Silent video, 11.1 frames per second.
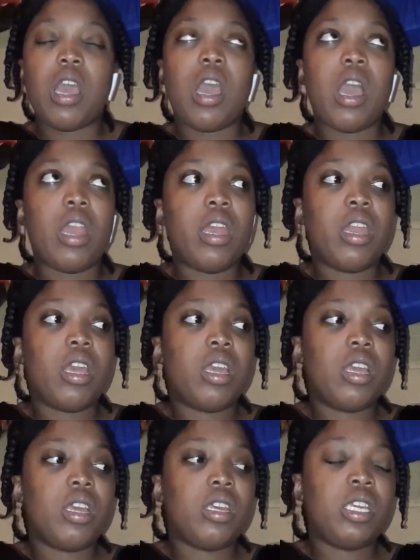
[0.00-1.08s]
And
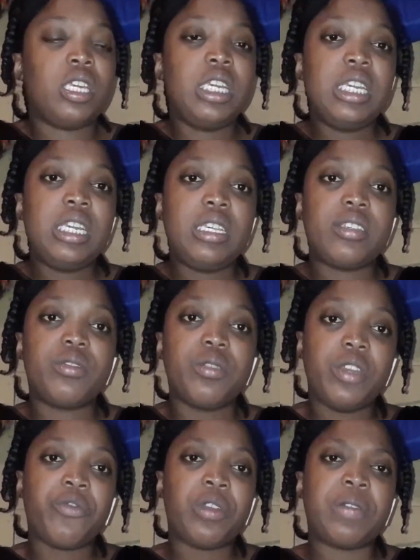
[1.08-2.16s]
he stood
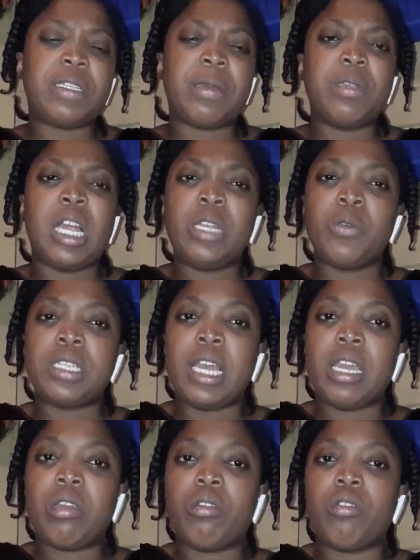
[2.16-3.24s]
in front of us and he was
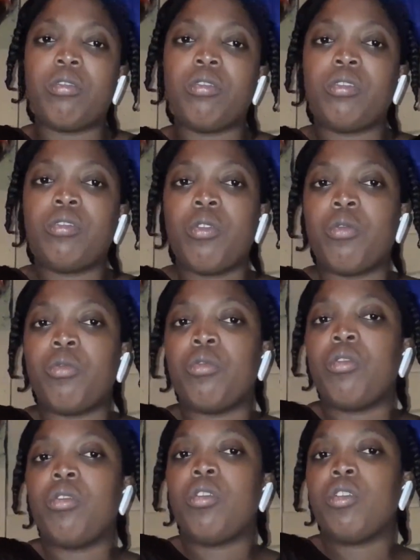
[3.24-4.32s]
like, yo,
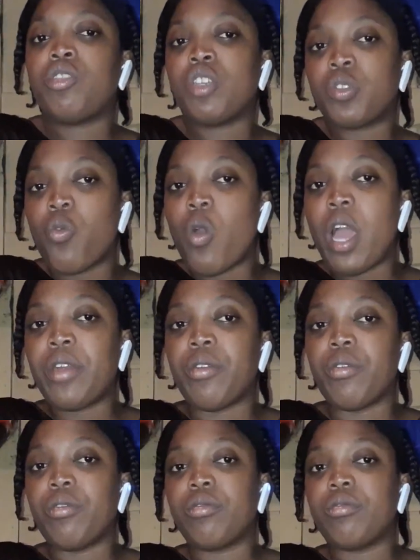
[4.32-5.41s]
just go on
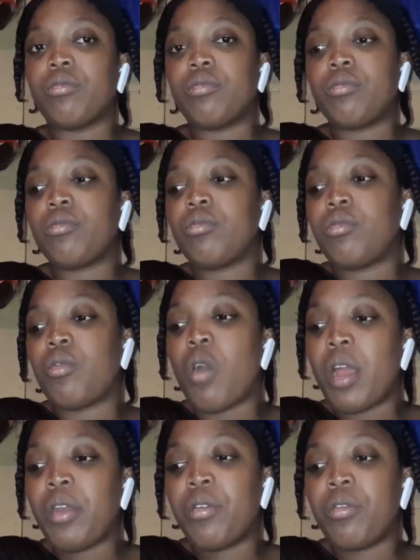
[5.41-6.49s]
down,
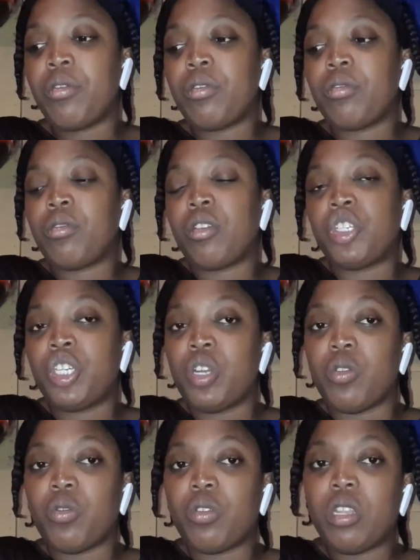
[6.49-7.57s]
go
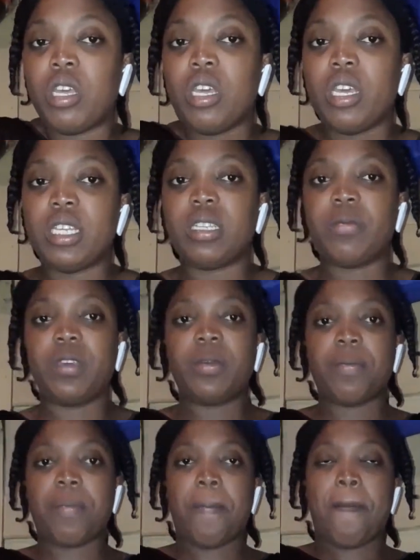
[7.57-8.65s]
chill out. Isn't